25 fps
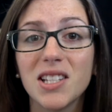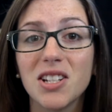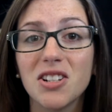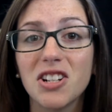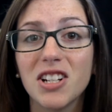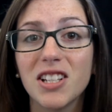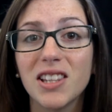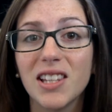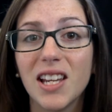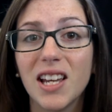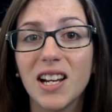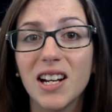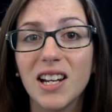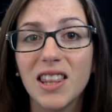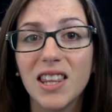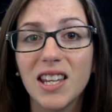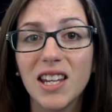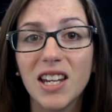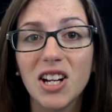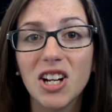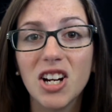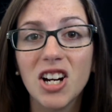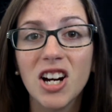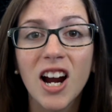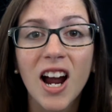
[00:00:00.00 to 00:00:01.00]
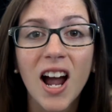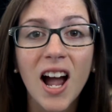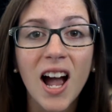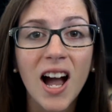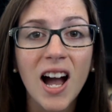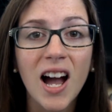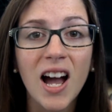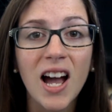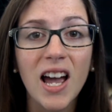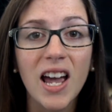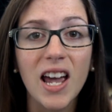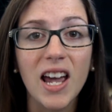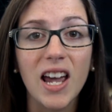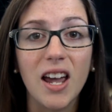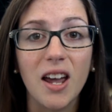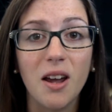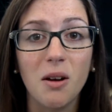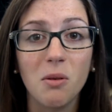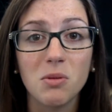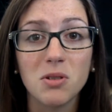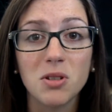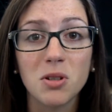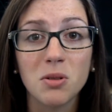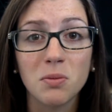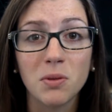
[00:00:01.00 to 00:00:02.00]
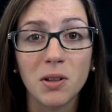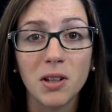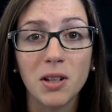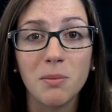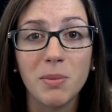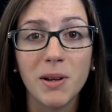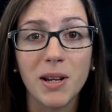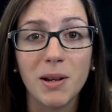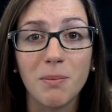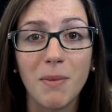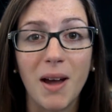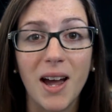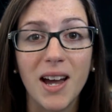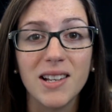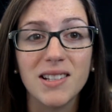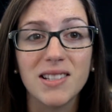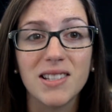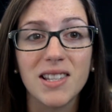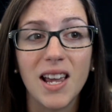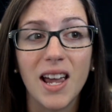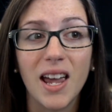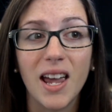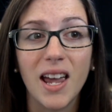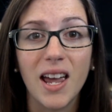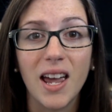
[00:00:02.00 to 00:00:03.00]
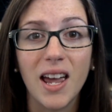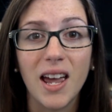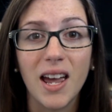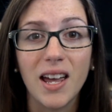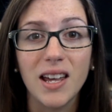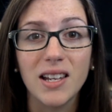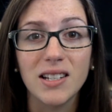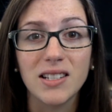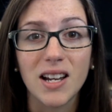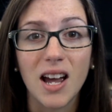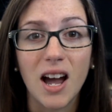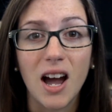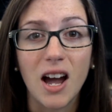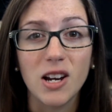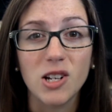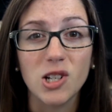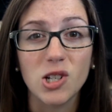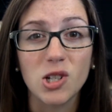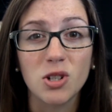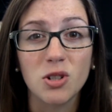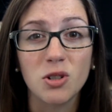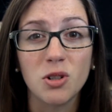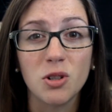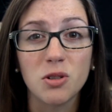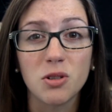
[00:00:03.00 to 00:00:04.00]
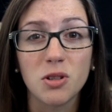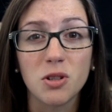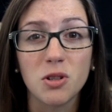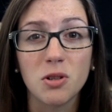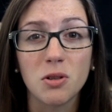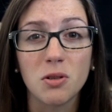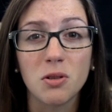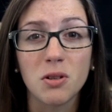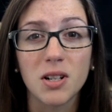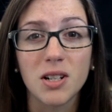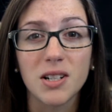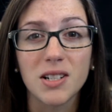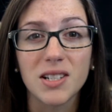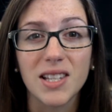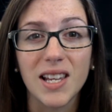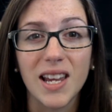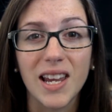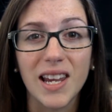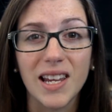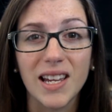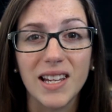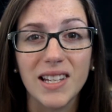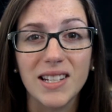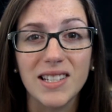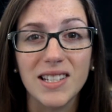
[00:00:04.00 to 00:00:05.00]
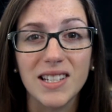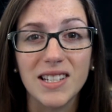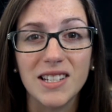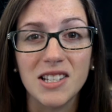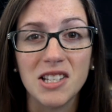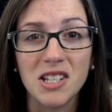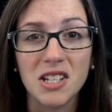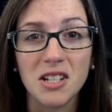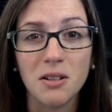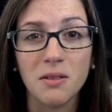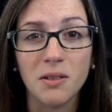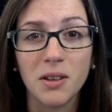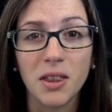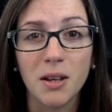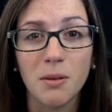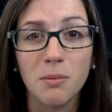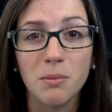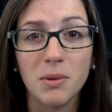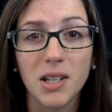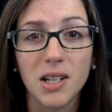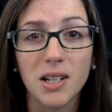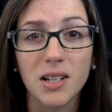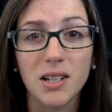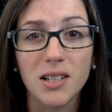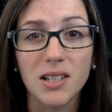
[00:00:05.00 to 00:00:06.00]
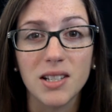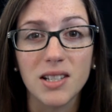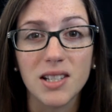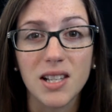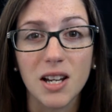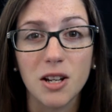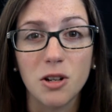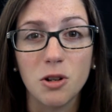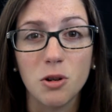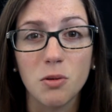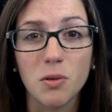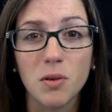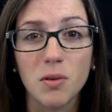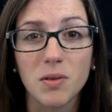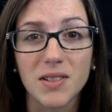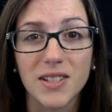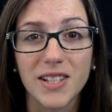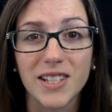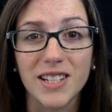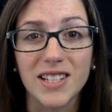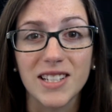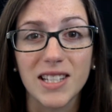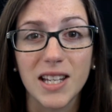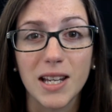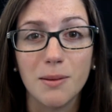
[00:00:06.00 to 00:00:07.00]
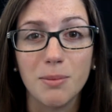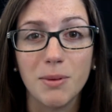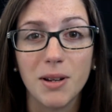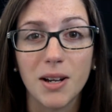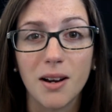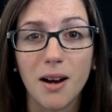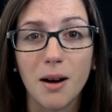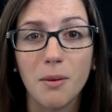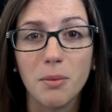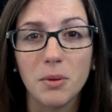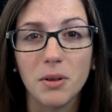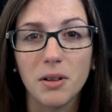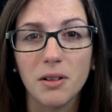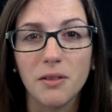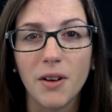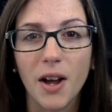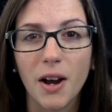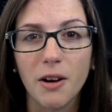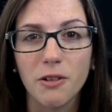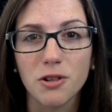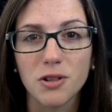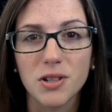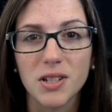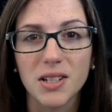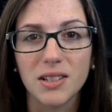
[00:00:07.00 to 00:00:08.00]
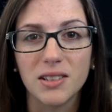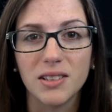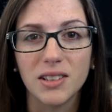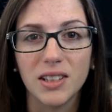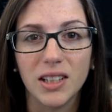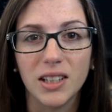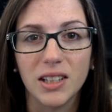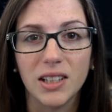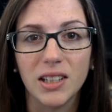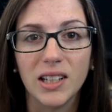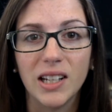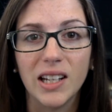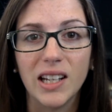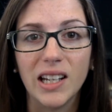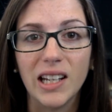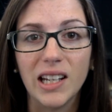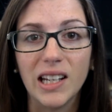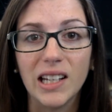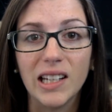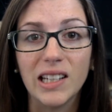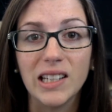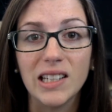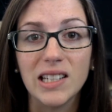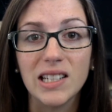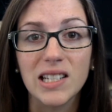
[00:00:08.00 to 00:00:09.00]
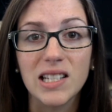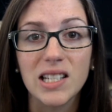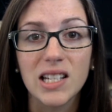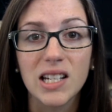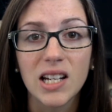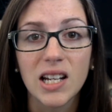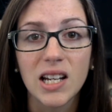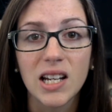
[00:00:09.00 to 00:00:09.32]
year at the end of the year, it was a really big mess, and I just closed doors and didn't deal with it because I knew it was going to take me a couple of hours to clean, and